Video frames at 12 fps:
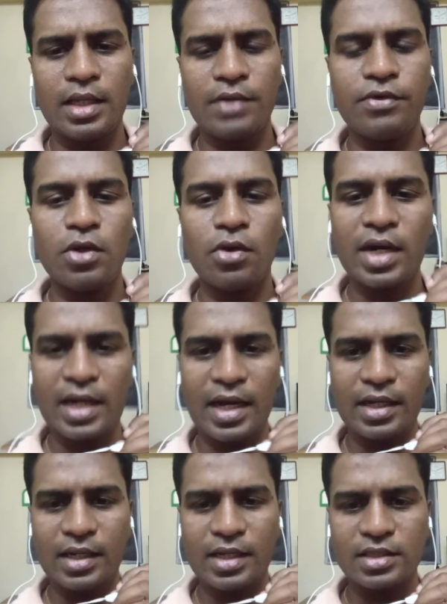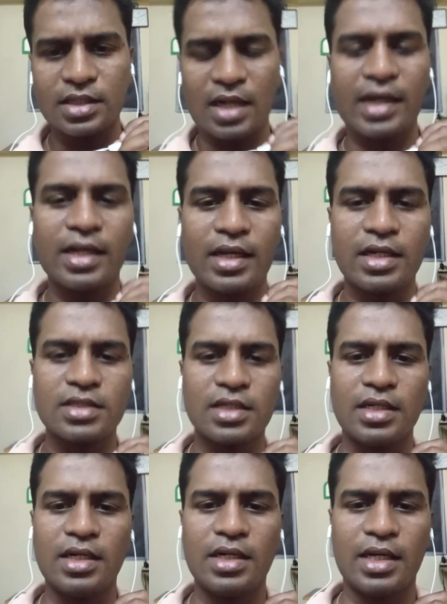If you look at agriculture
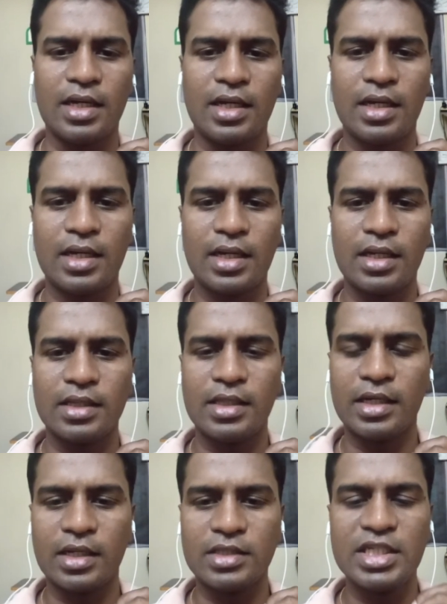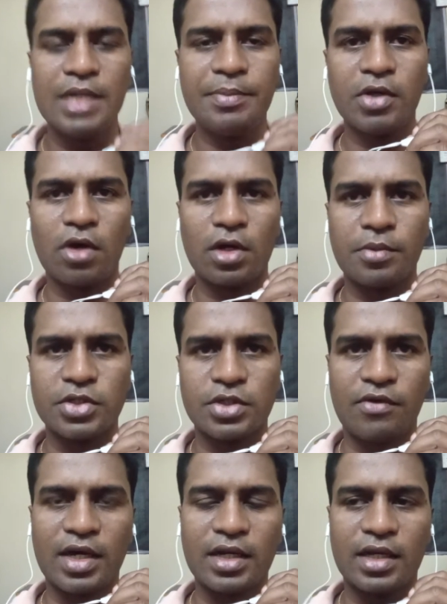in India, the GDP contribution
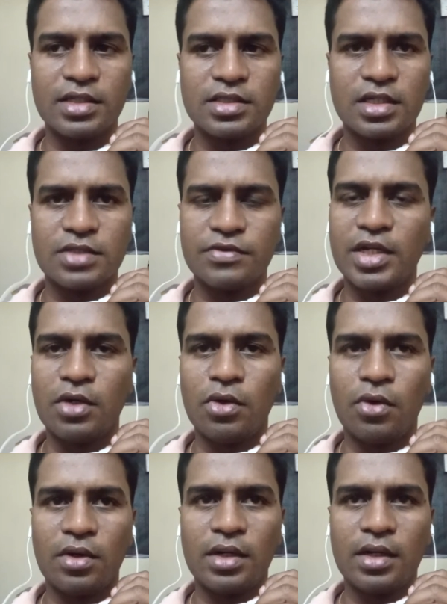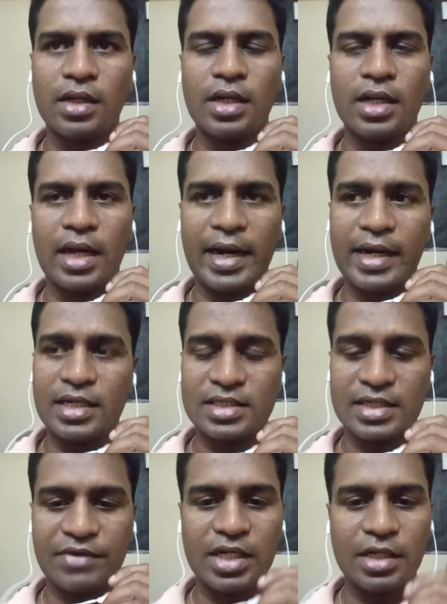of agriculture is very low at
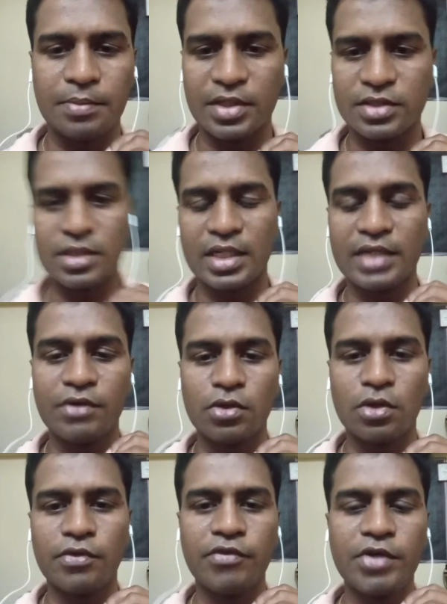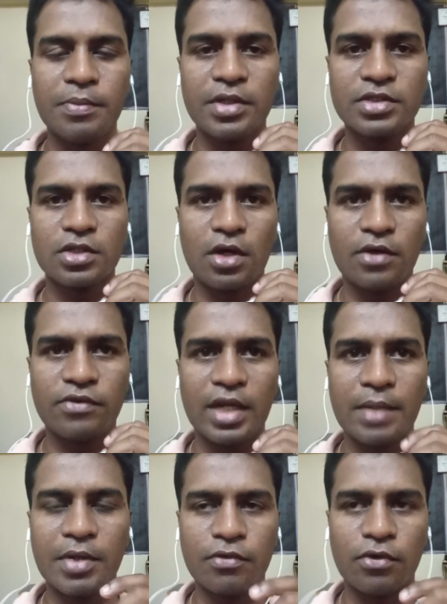17%. Even though 50% of
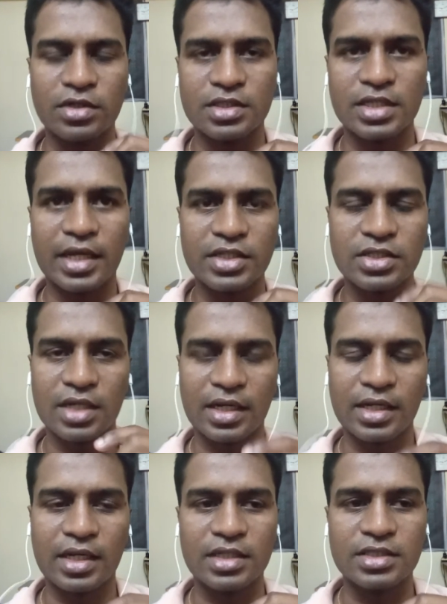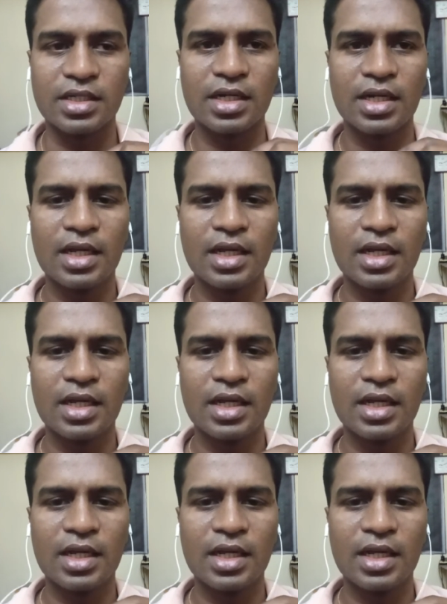labor force is engaged in agriculture,